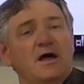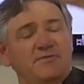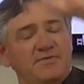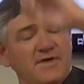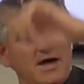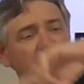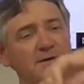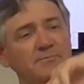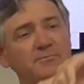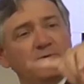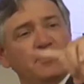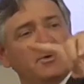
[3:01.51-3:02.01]
At
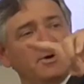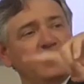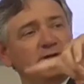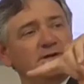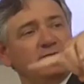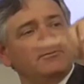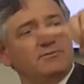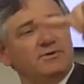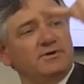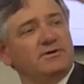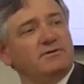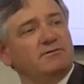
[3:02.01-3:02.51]
that point,
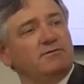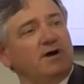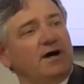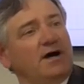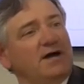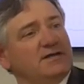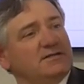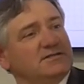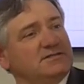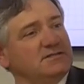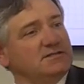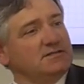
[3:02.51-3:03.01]
he
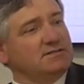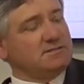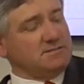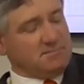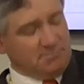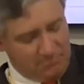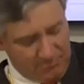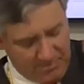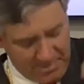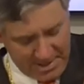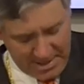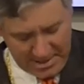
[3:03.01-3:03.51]

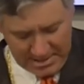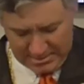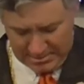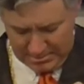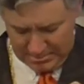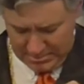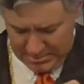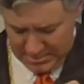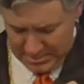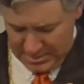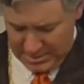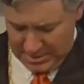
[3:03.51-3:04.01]
realizes, man,
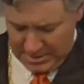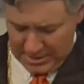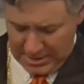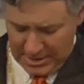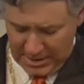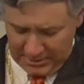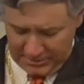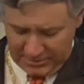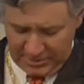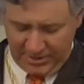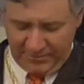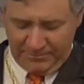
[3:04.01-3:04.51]

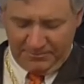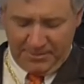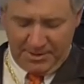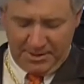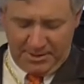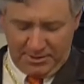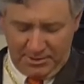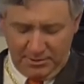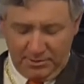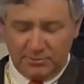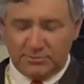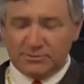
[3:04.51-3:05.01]
I left
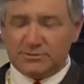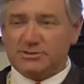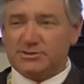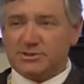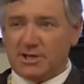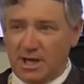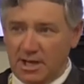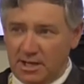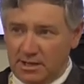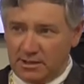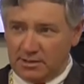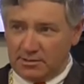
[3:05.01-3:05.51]
my gold
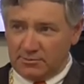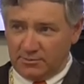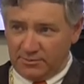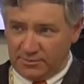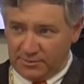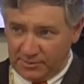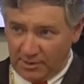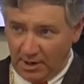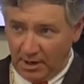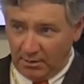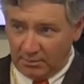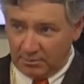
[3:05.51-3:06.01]
chain
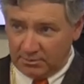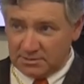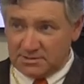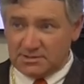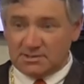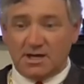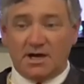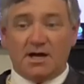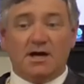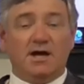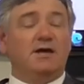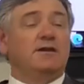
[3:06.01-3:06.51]
with the dollar
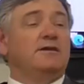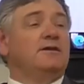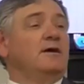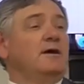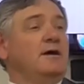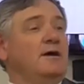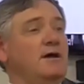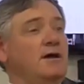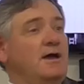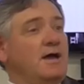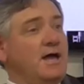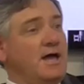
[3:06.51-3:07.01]

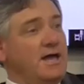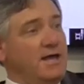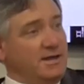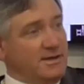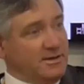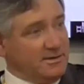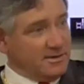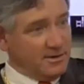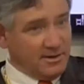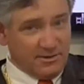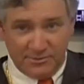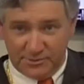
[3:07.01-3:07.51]
sign
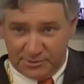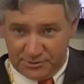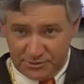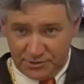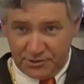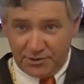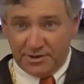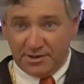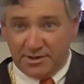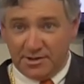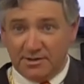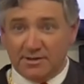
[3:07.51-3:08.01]
hanging on the
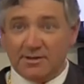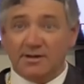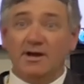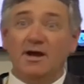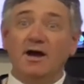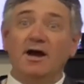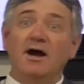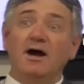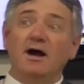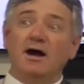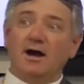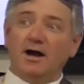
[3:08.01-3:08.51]
tree.
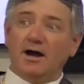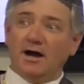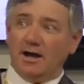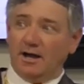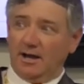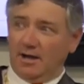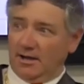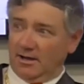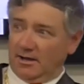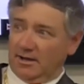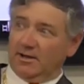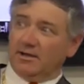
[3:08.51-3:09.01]

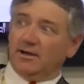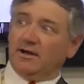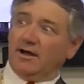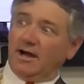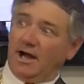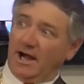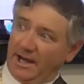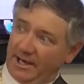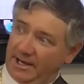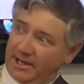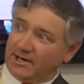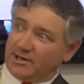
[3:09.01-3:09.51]

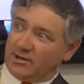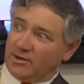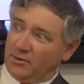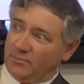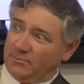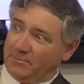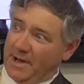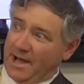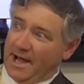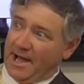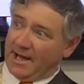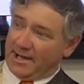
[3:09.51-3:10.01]
I got to
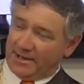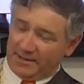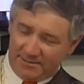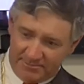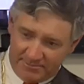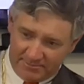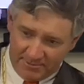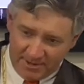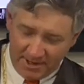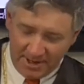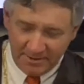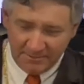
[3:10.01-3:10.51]
go back,
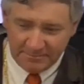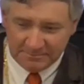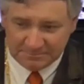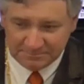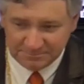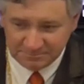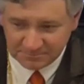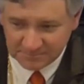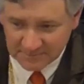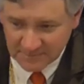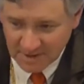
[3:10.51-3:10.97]
right?